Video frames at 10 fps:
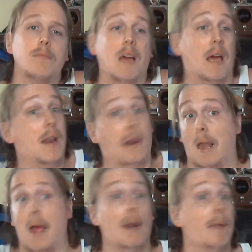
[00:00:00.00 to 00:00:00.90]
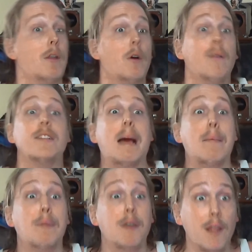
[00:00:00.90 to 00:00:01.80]
And let me know if it's
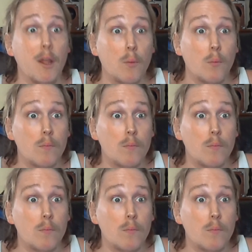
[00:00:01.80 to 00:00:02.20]
happened to you.